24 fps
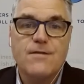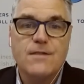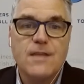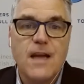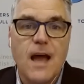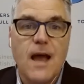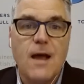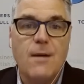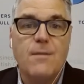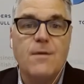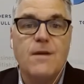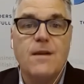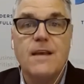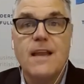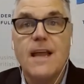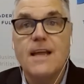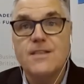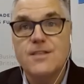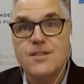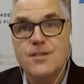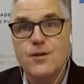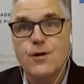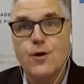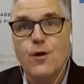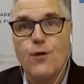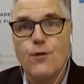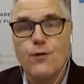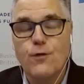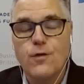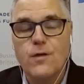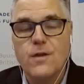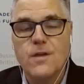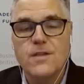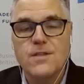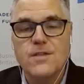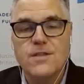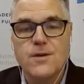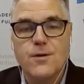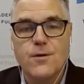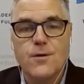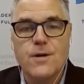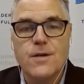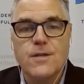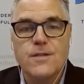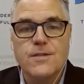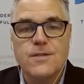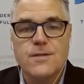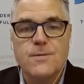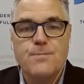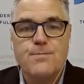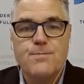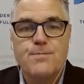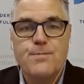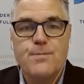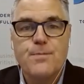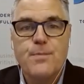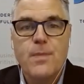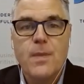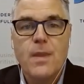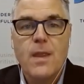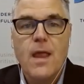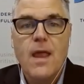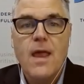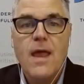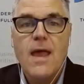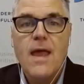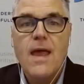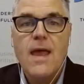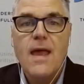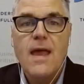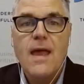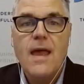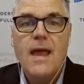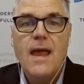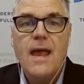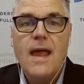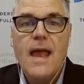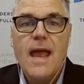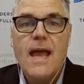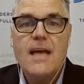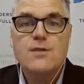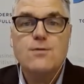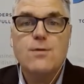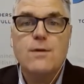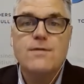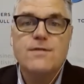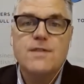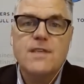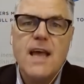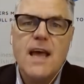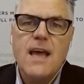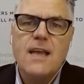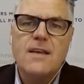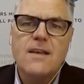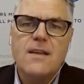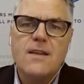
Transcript: time net zero for this series. As we've said,